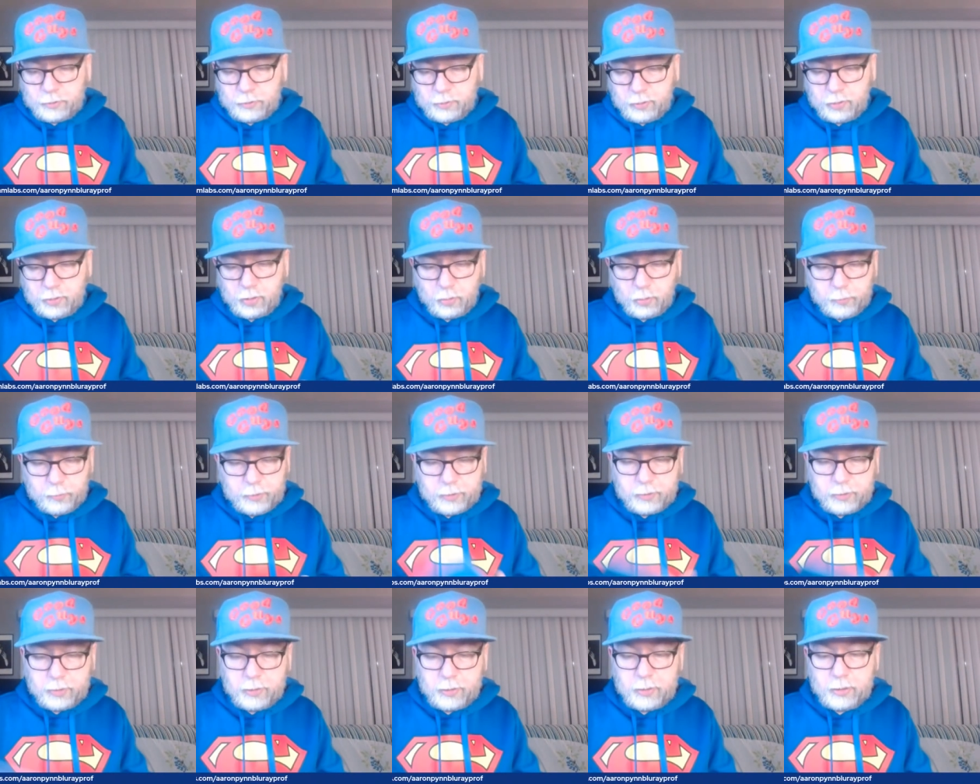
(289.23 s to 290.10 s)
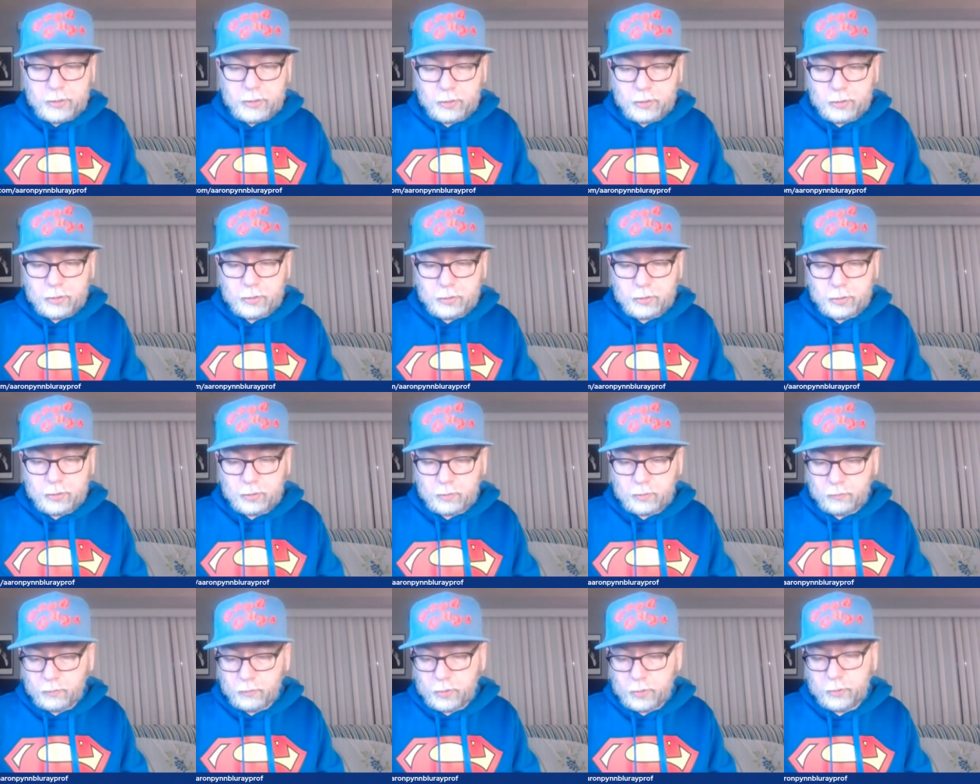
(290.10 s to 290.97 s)
So we see
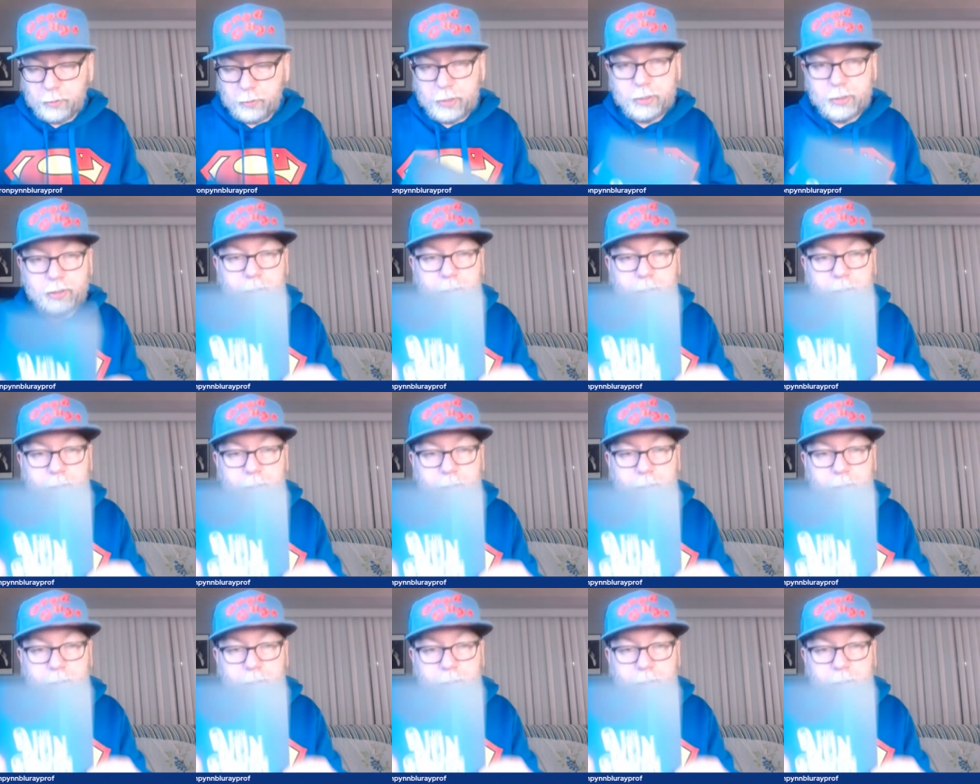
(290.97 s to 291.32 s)
right away